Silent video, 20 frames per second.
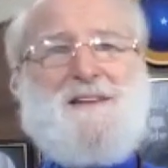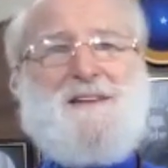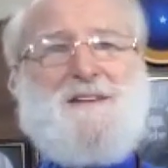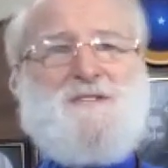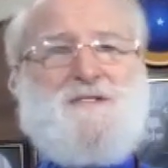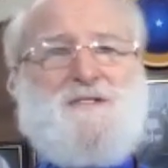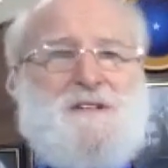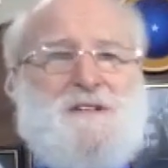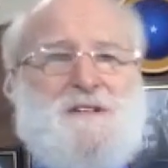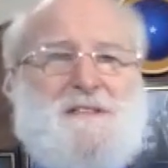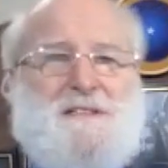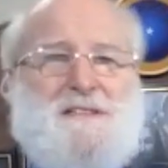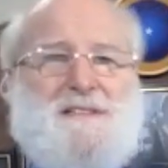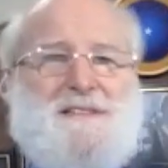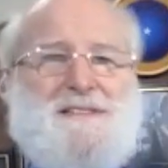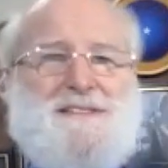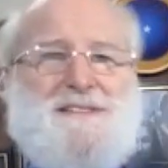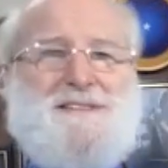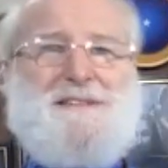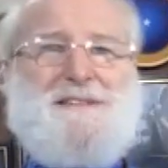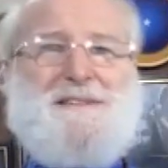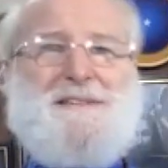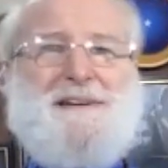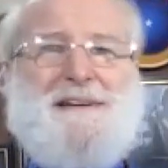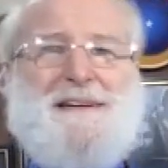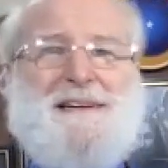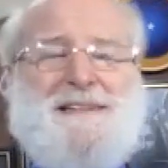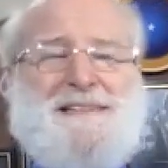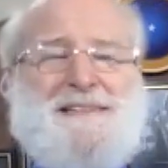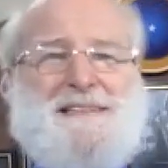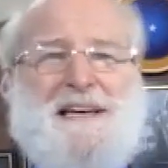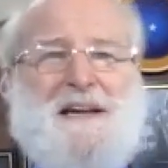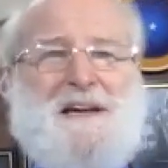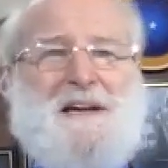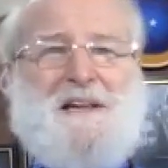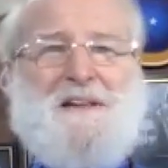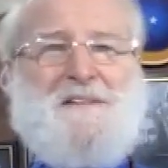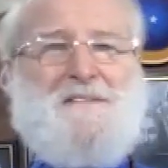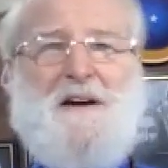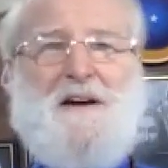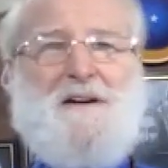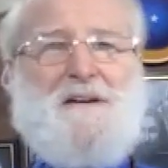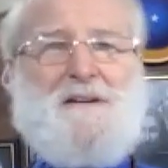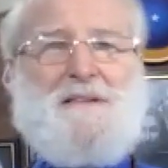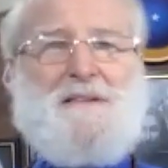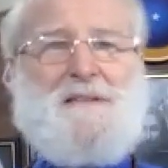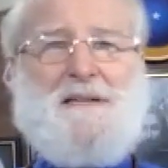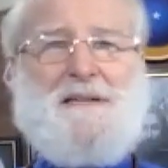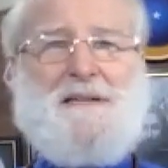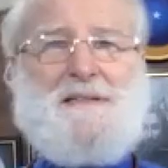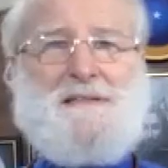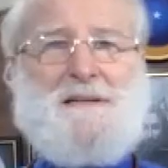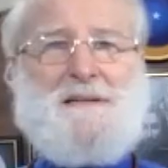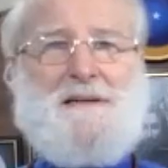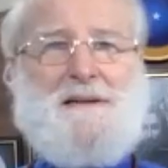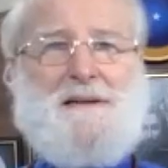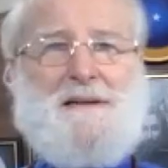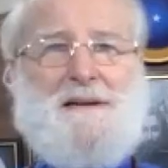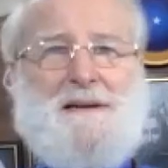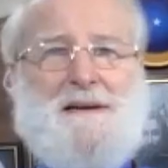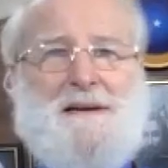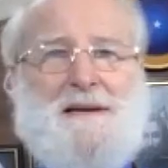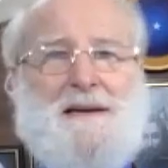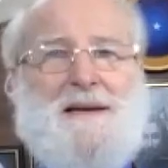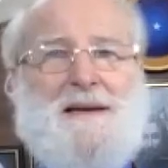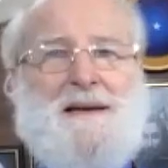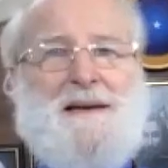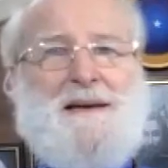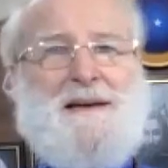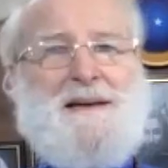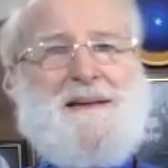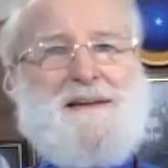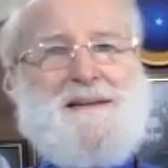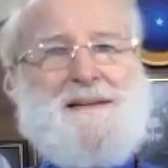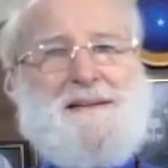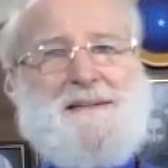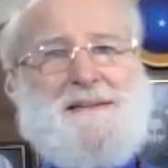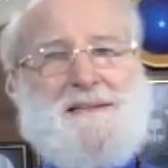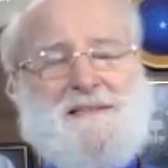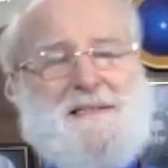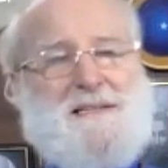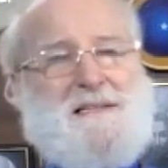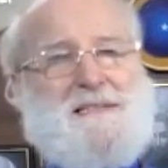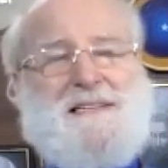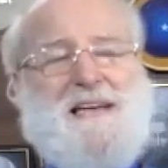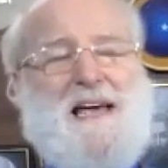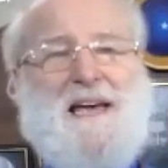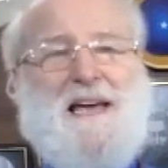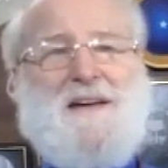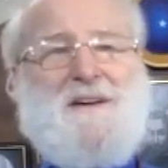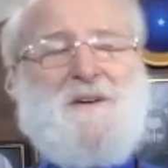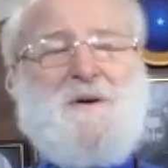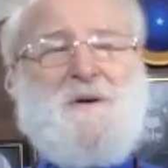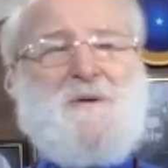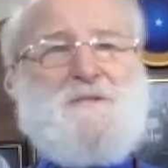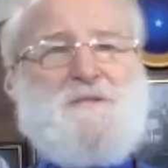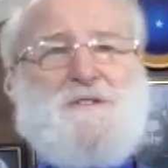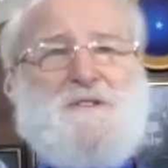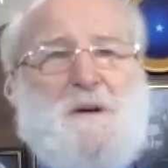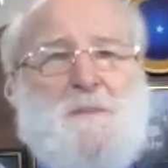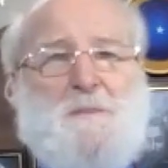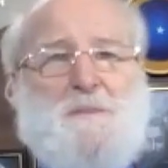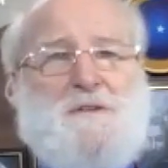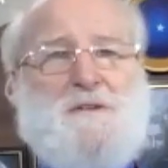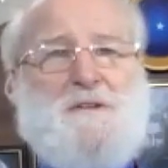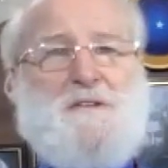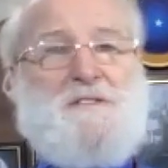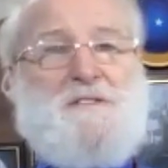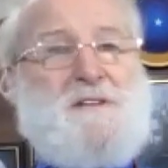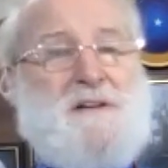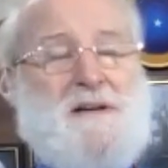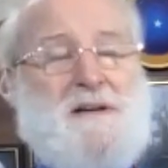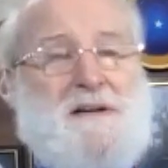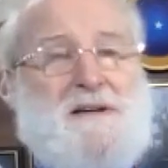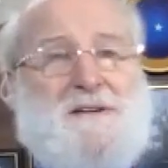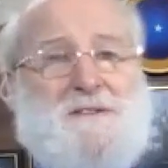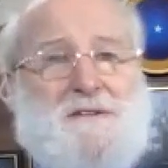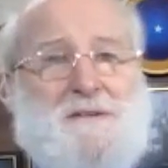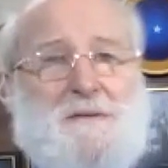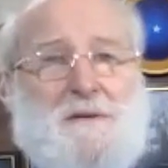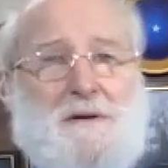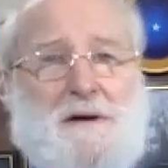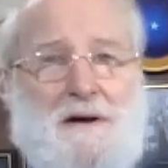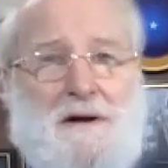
Jesus too said to the Pharisees. Doesn't it say in your own scriptures, ye too are